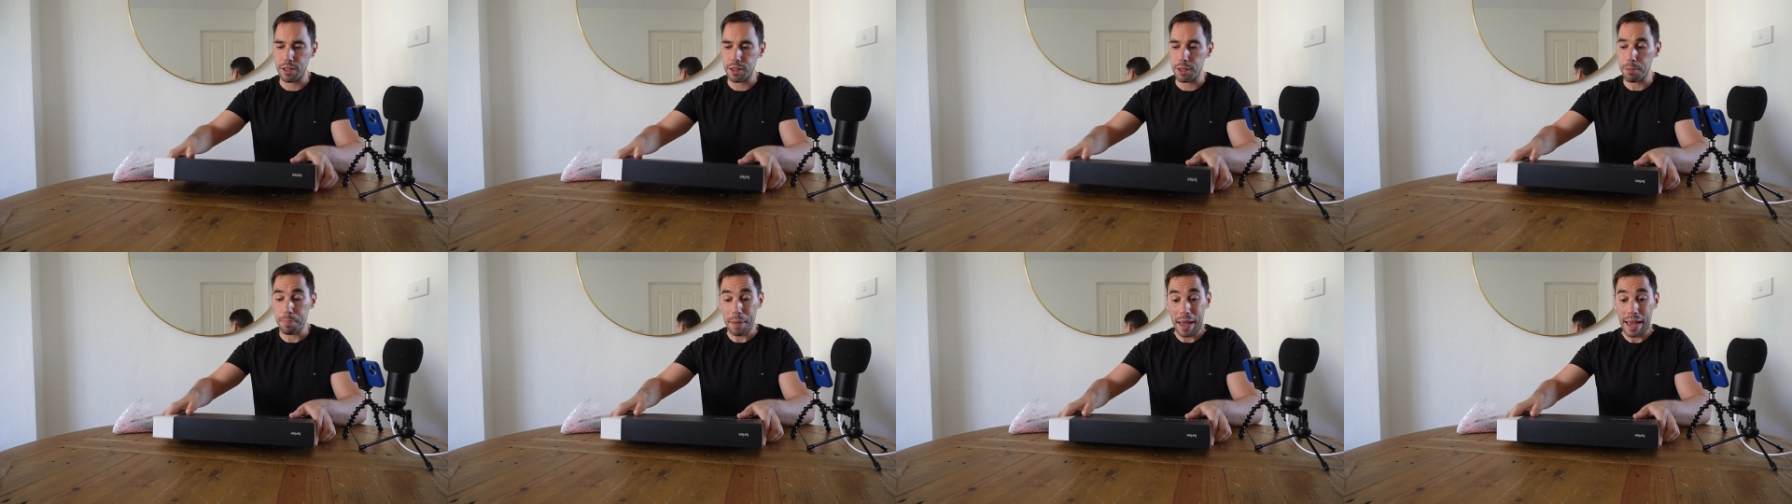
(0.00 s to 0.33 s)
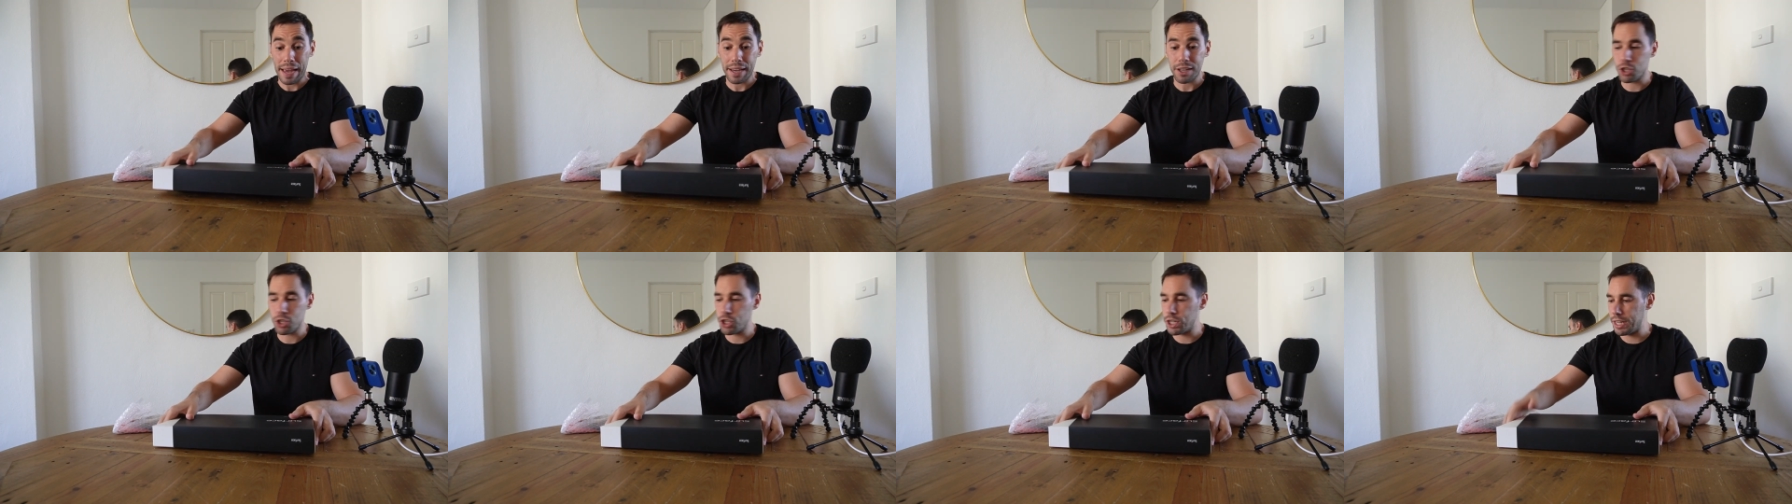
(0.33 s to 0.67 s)
the
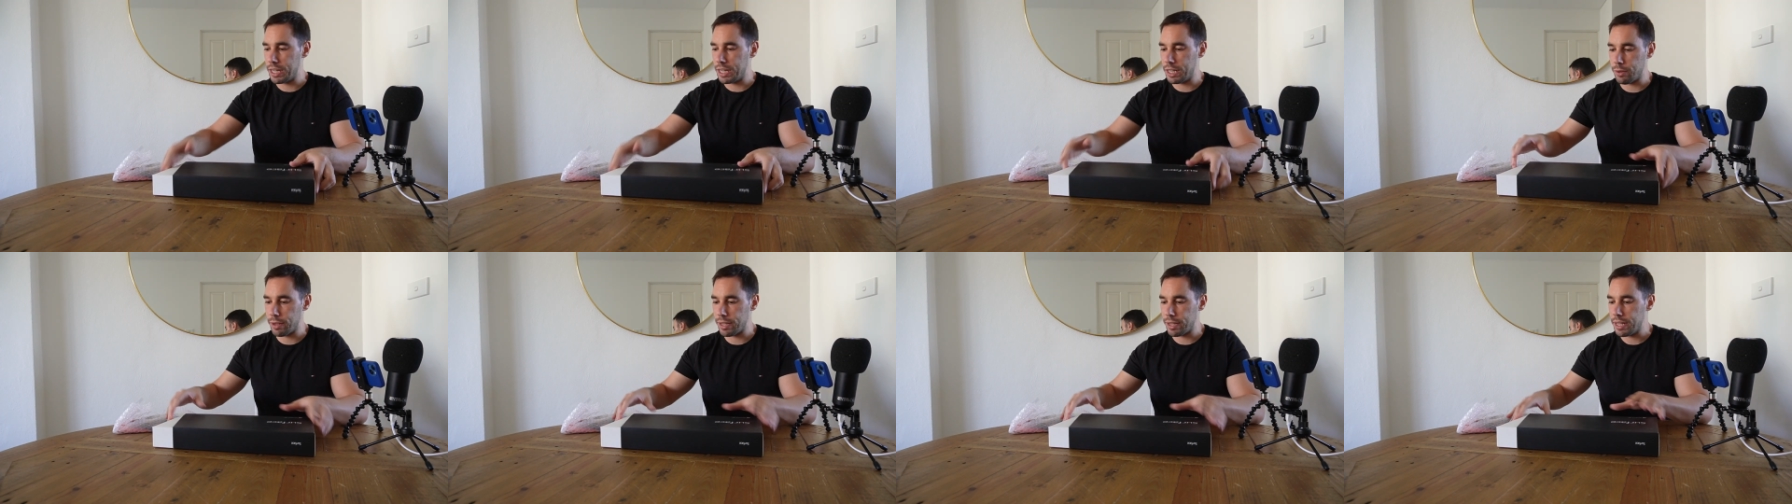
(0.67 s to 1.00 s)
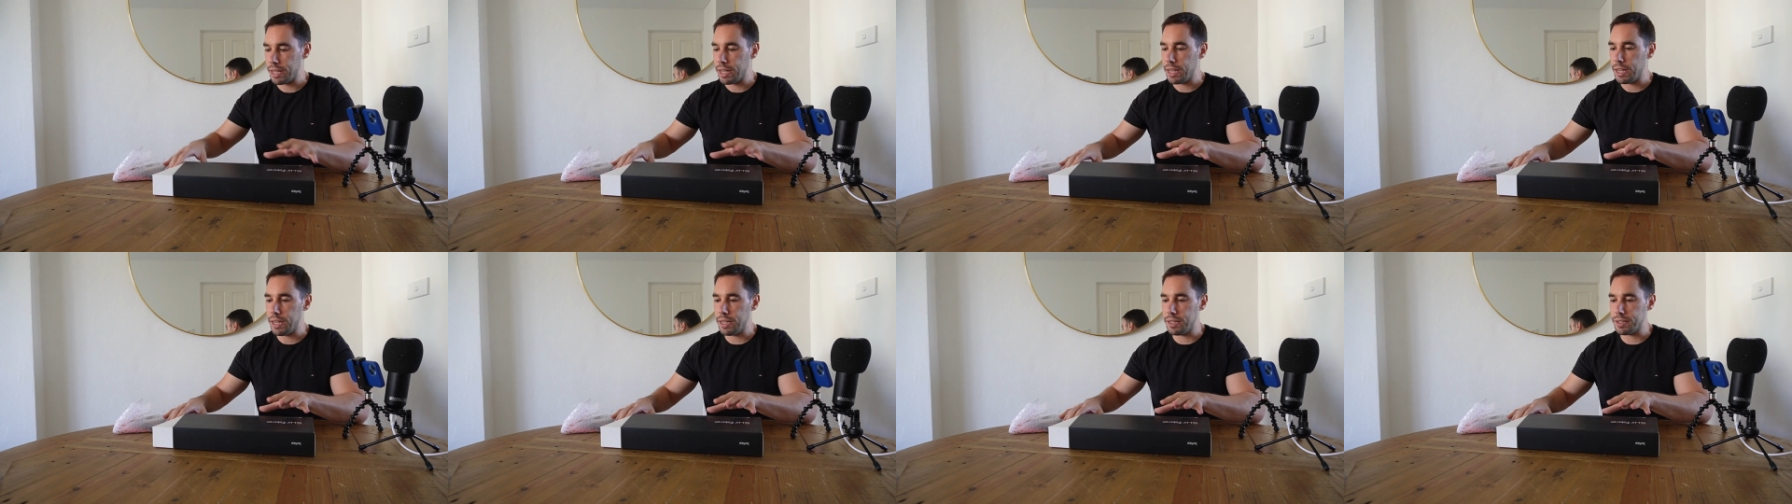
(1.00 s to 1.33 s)
packaging anyway,
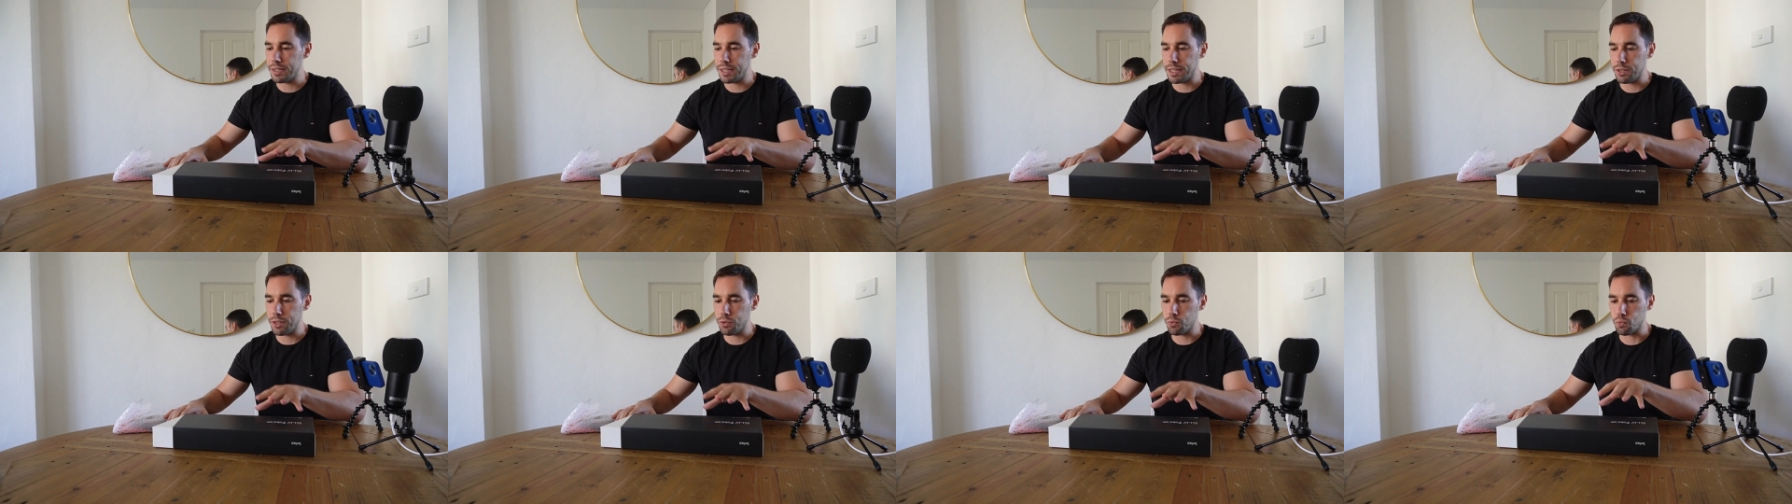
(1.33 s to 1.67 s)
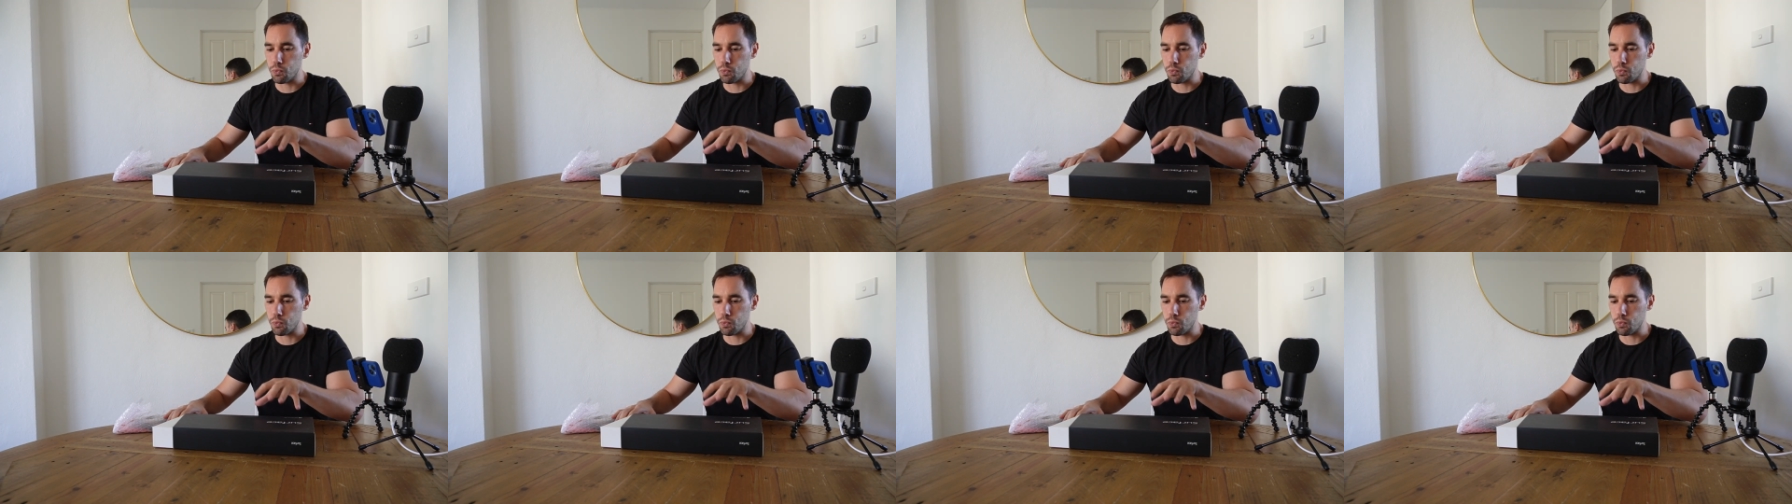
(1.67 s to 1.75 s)
is in